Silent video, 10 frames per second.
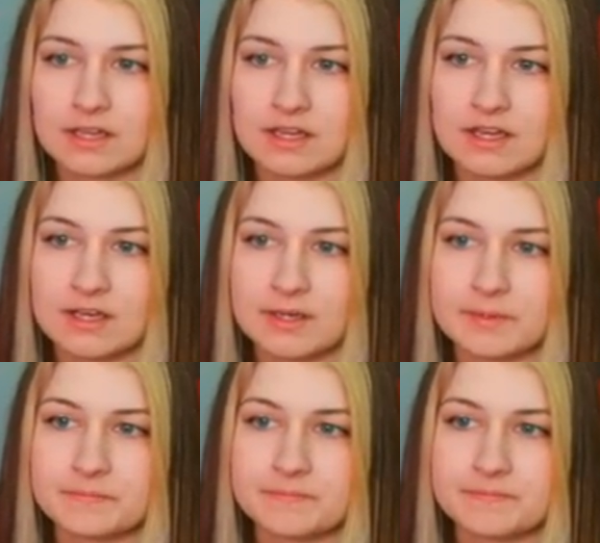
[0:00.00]

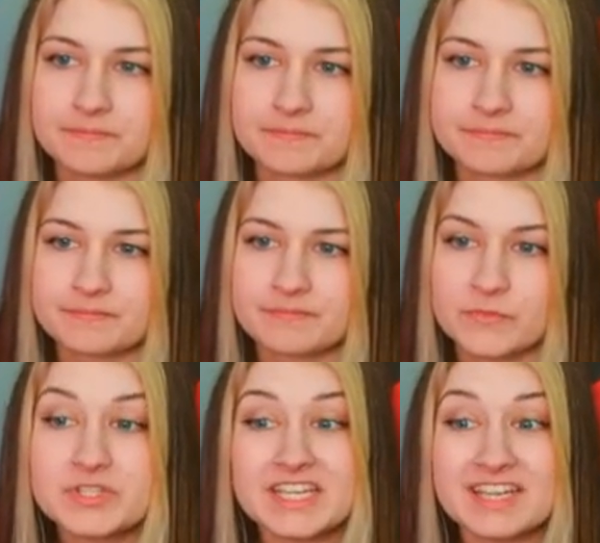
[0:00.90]
Um,
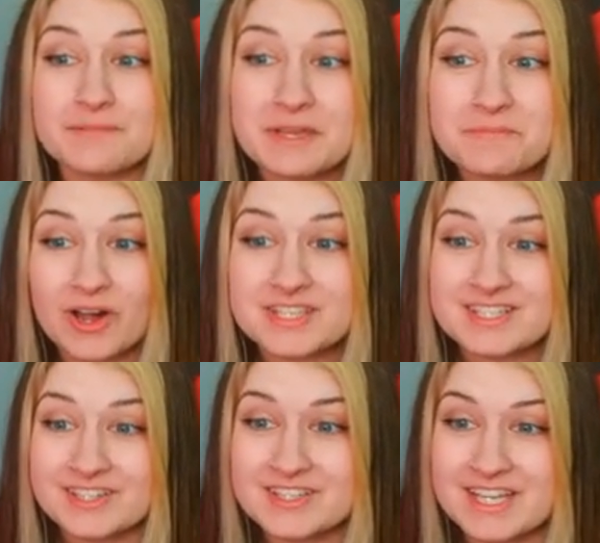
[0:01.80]
went to Anime
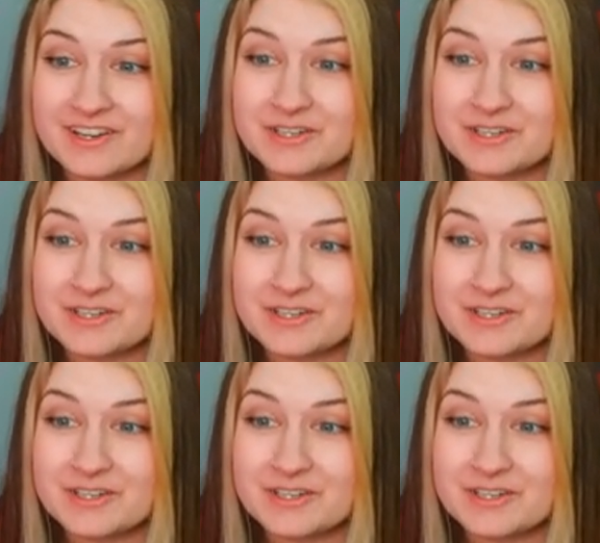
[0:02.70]
Boston on Saturday.